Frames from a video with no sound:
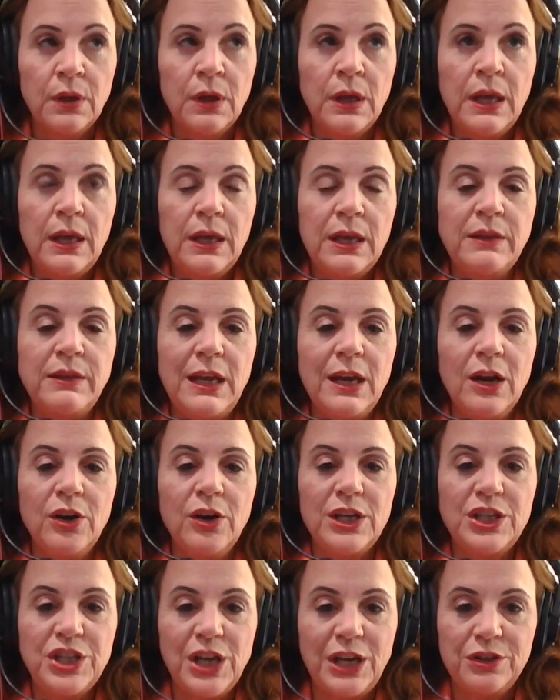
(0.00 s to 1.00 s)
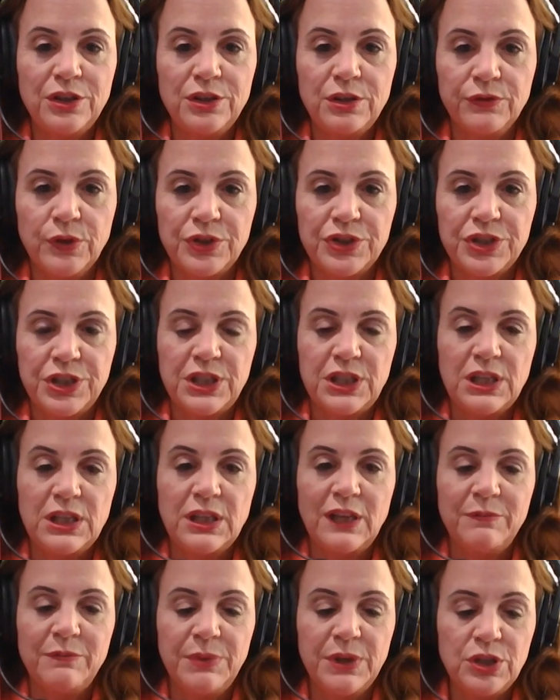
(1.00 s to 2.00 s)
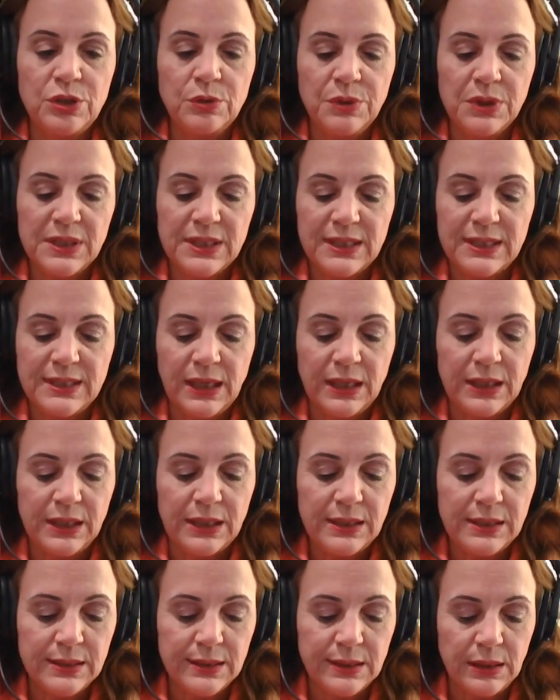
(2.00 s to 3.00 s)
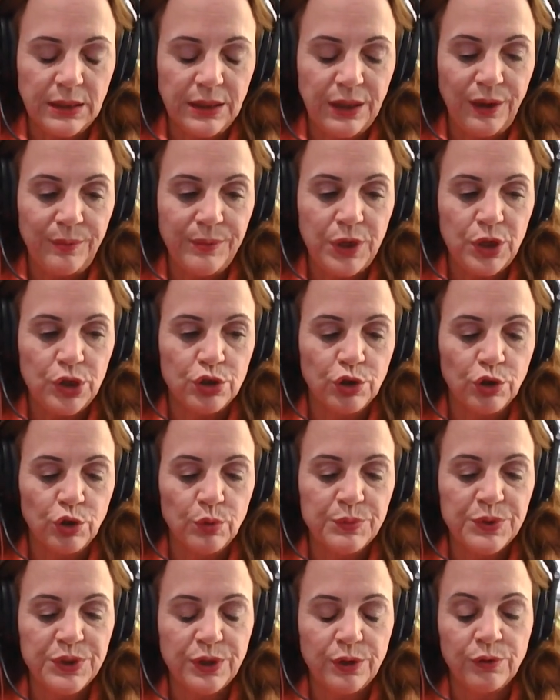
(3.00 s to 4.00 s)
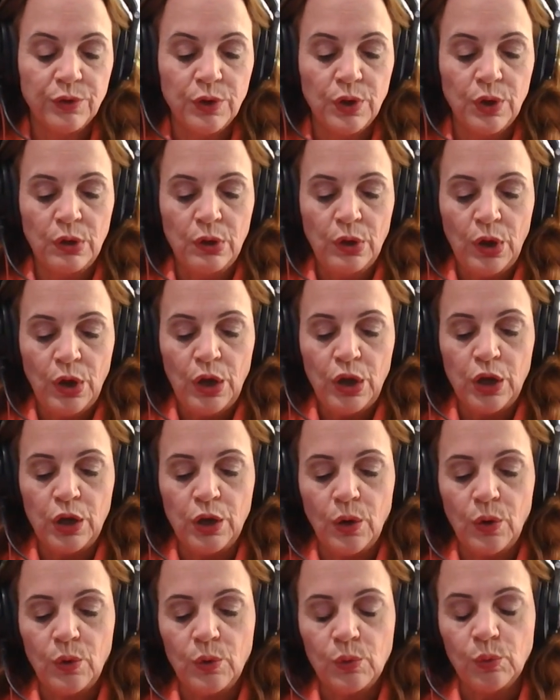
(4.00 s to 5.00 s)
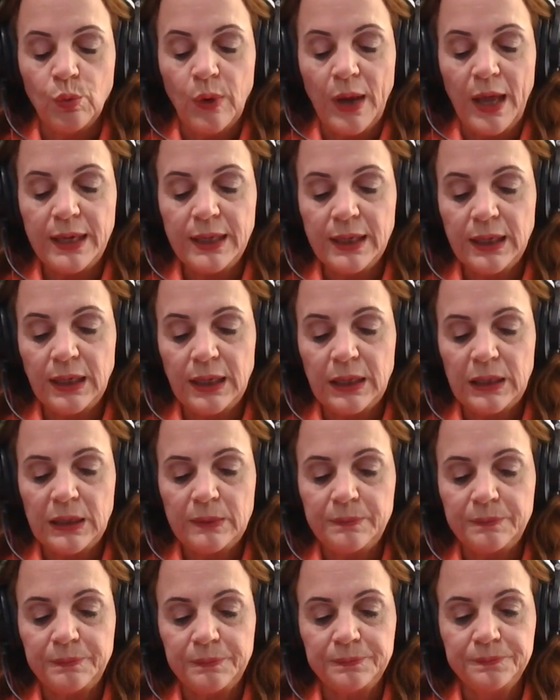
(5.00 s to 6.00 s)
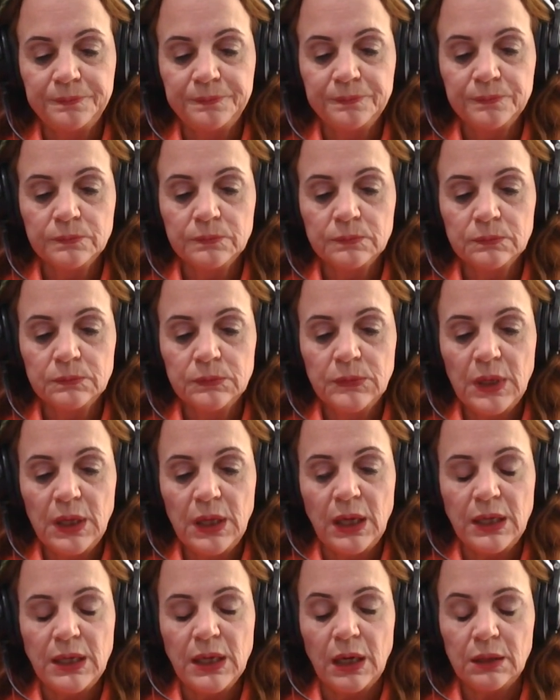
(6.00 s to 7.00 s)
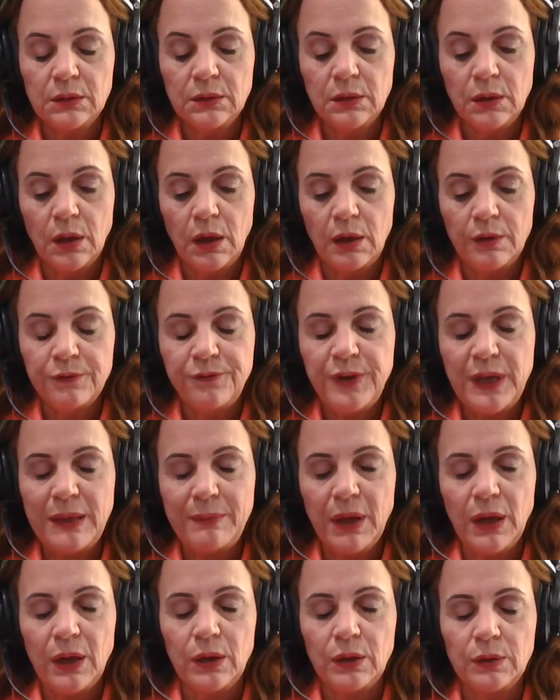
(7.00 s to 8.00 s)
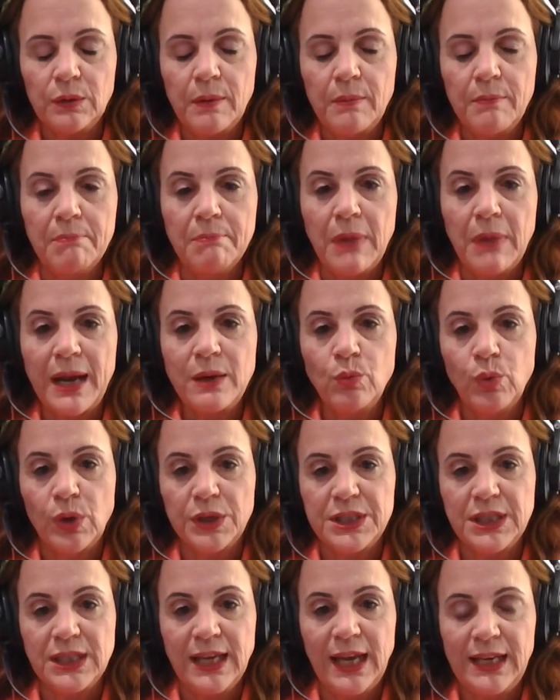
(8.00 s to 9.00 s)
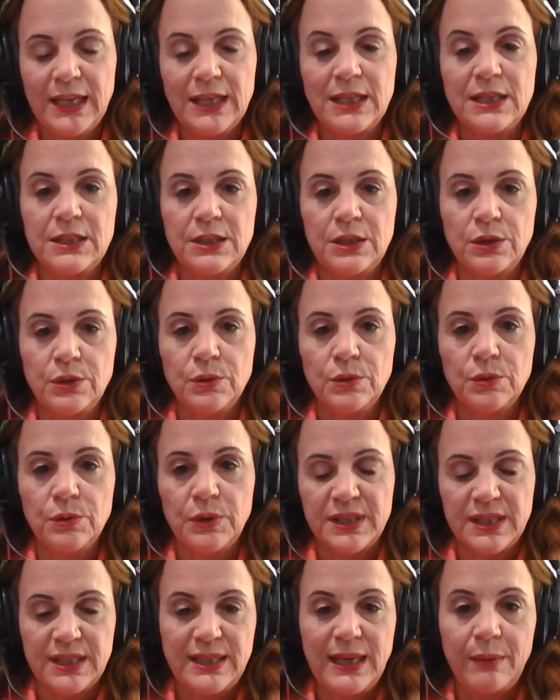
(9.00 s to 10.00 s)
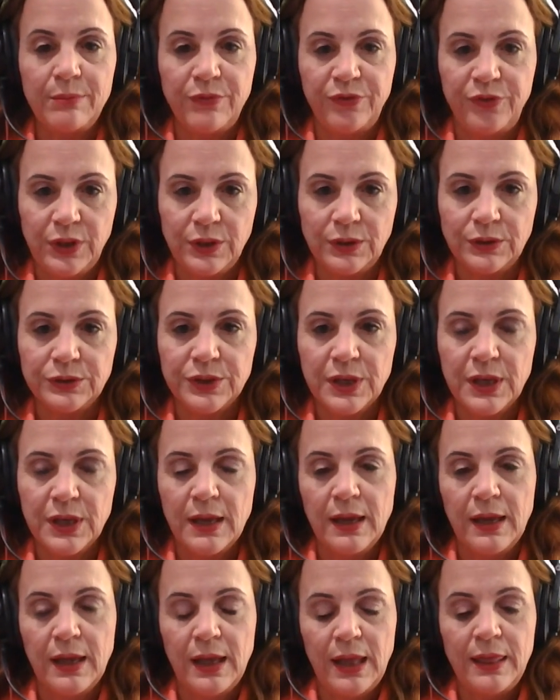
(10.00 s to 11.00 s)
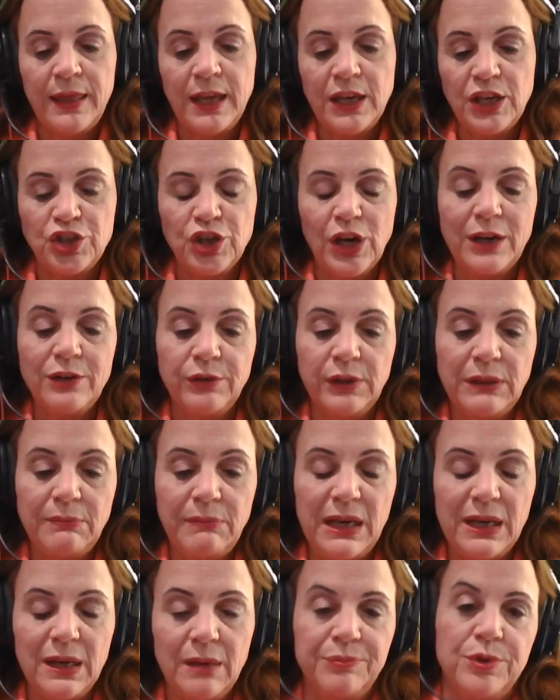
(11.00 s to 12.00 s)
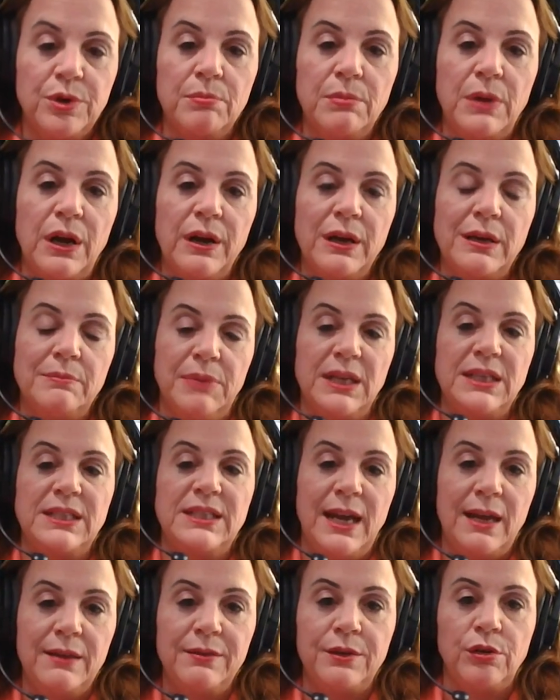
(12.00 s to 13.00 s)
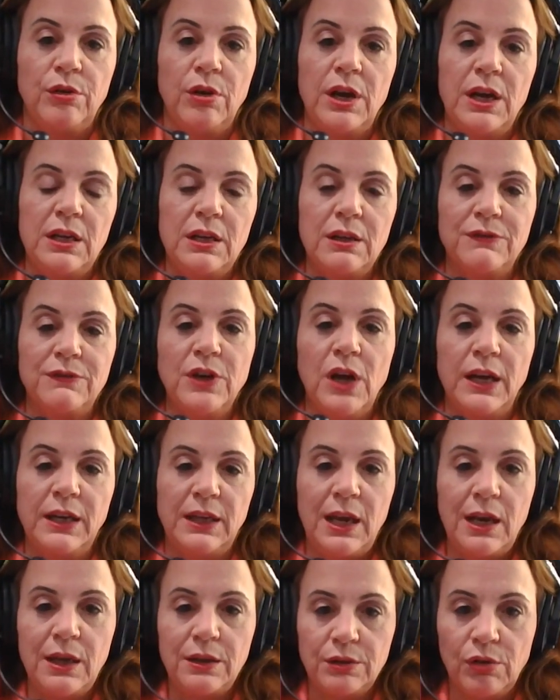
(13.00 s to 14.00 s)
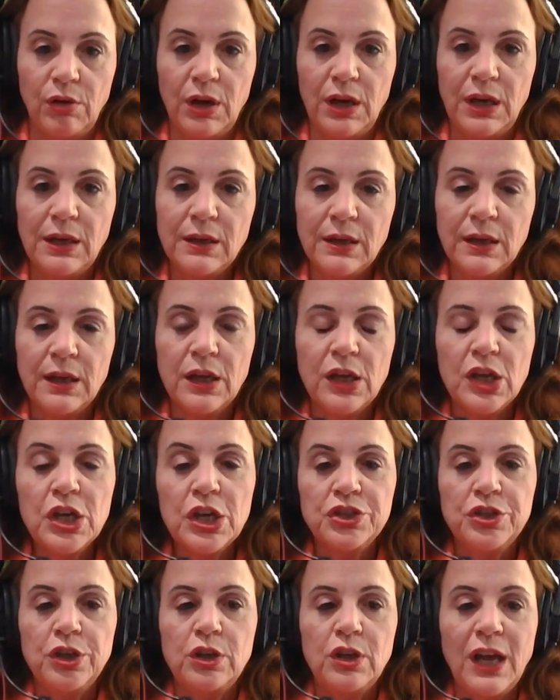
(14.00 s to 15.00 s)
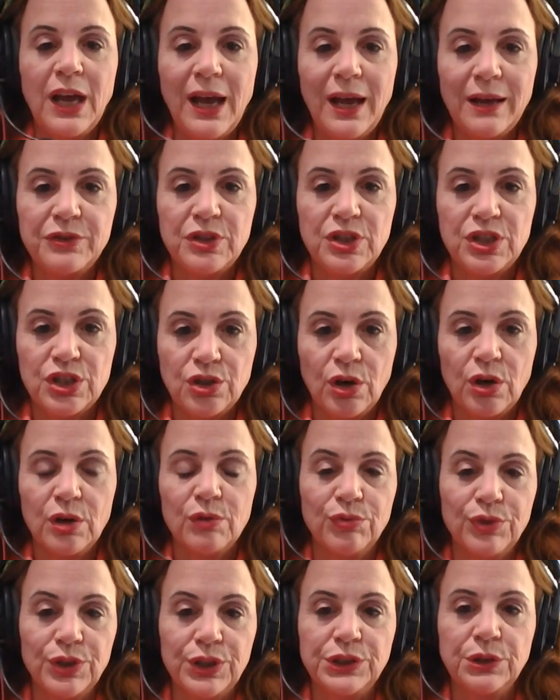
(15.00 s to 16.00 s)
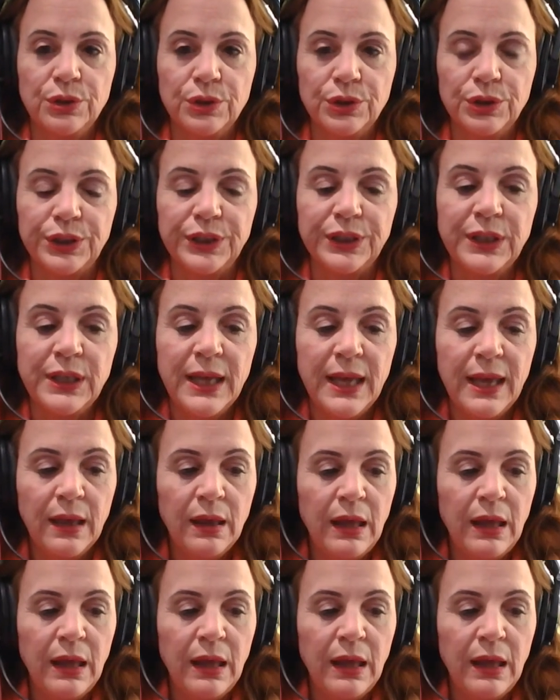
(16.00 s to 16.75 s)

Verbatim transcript: In the area of gender diversity, they've been doing studies um, in terms of, you know, when um, a young female might want to get into a STEM field. They generally make up their mind by 10th grade, if not eighth grade. So you have to start really early.